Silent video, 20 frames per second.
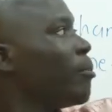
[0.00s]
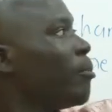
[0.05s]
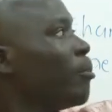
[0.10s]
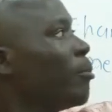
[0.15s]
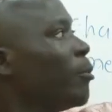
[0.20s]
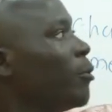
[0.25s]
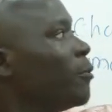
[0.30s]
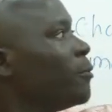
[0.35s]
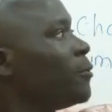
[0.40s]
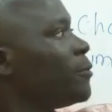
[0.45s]

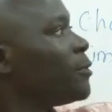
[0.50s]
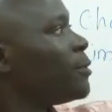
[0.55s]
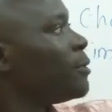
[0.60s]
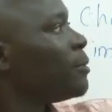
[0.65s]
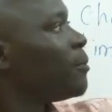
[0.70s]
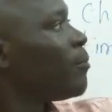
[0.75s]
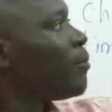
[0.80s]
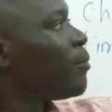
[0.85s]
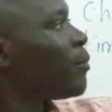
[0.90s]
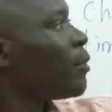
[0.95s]
moves
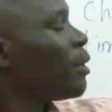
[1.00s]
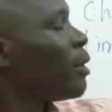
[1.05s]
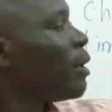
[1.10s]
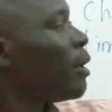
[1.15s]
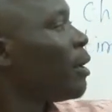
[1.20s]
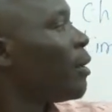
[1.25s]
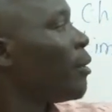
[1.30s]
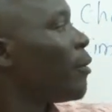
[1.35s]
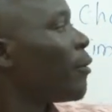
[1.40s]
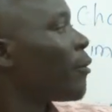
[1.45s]

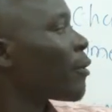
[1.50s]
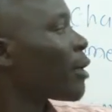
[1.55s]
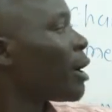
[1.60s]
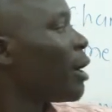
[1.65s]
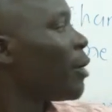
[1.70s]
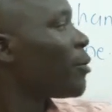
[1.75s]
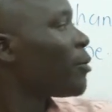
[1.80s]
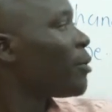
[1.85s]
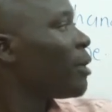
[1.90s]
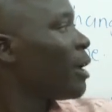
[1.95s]

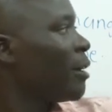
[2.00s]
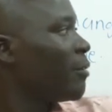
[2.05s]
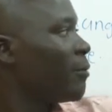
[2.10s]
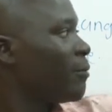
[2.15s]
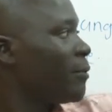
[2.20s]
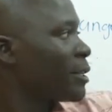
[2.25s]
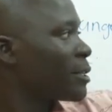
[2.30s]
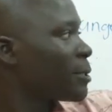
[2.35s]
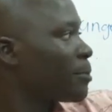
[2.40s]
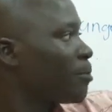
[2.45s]
round a
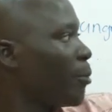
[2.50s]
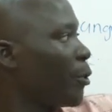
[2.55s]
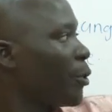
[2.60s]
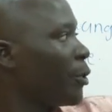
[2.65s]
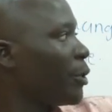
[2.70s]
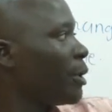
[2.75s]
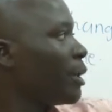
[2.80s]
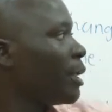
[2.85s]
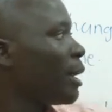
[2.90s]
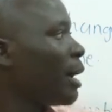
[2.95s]
fixed
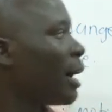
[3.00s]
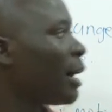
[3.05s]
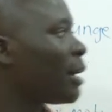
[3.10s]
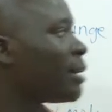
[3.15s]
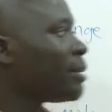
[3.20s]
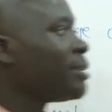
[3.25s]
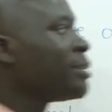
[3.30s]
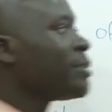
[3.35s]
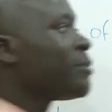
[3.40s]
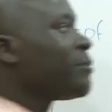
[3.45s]
point, and
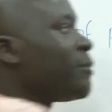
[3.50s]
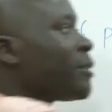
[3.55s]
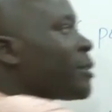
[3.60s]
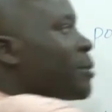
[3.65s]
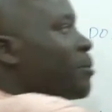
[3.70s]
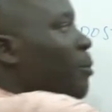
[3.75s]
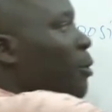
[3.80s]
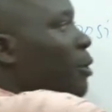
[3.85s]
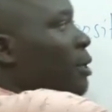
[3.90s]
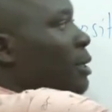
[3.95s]
this
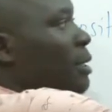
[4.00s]
fixed point